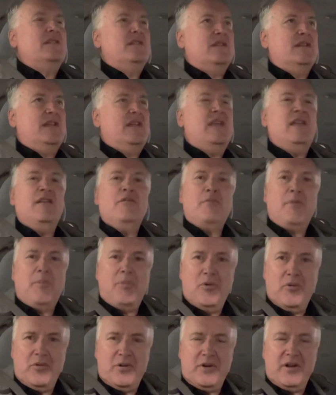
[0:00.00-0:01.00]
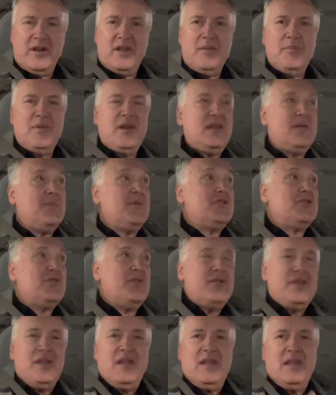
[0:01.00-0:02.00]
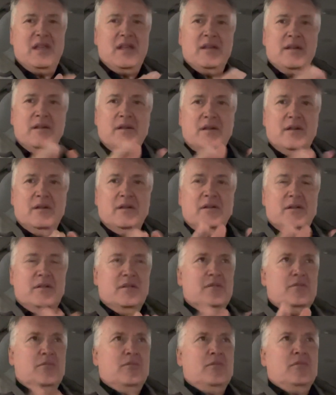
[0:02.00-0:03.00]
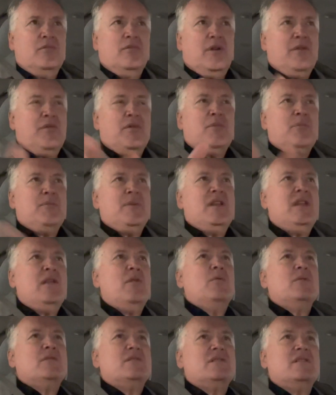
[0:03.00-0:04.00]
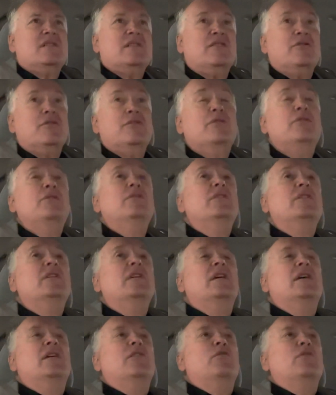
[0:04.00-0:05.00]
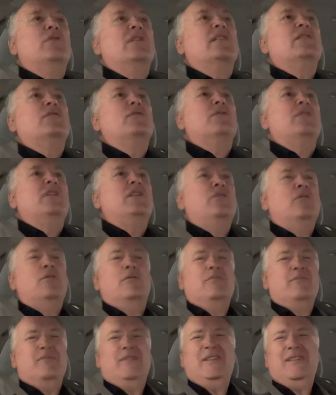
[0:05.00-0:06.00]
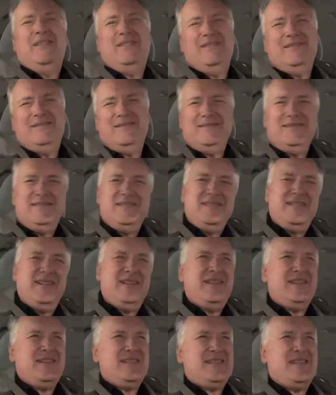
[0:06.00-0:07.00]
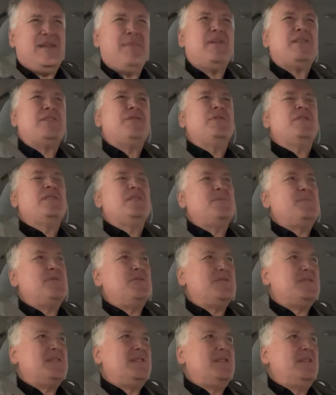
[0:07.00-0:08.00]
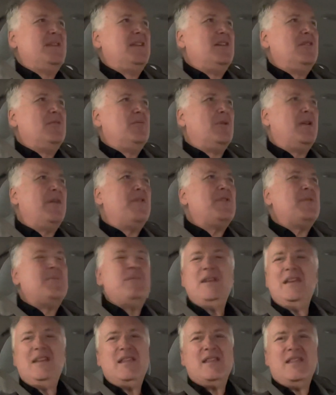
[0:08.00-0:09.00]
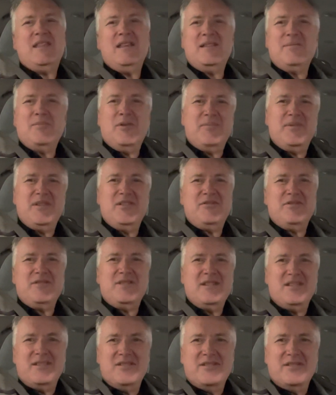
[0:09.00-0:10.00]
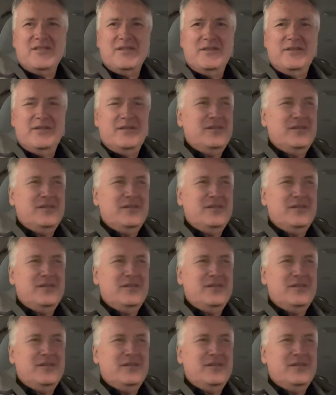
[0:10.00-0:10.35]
hear reported in the media, because you only hear whatever the media wants to tell you and all that sort of thing. Or I don't think it's that much of a conspiracy. Whatever the media thinks might be interesting to you,